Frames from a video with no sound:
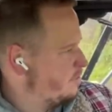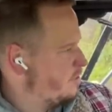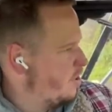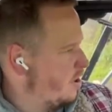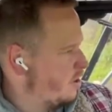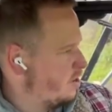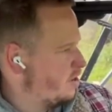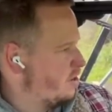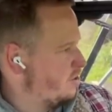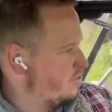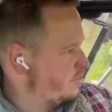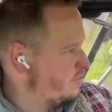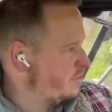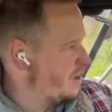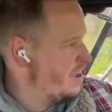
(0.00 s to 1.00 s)
so I couldn't
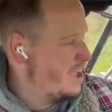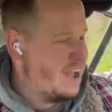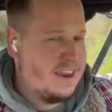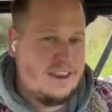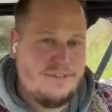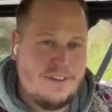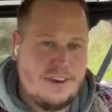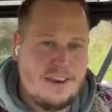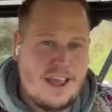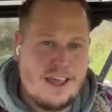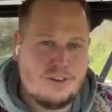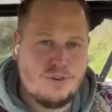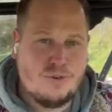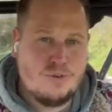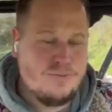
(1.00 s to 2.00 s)
see anything
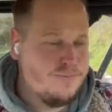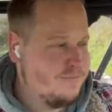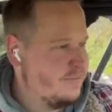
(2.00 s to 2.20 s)
at all.